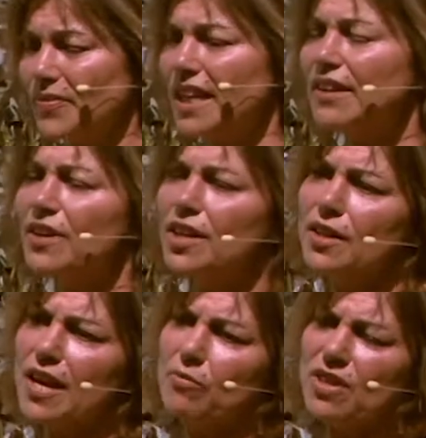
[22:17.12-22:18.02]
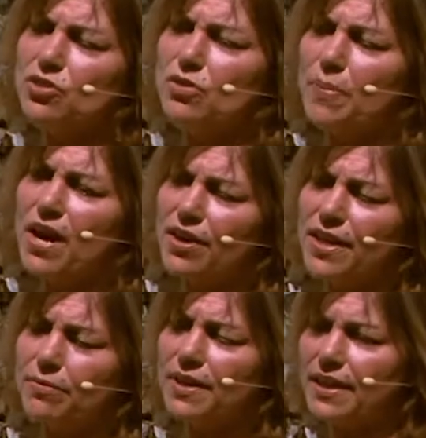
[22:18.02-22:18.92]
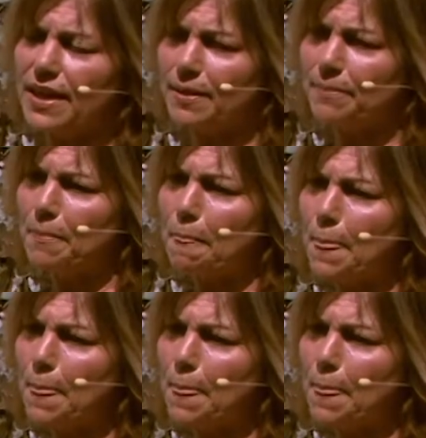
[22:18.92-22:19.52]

even I went to a party with him,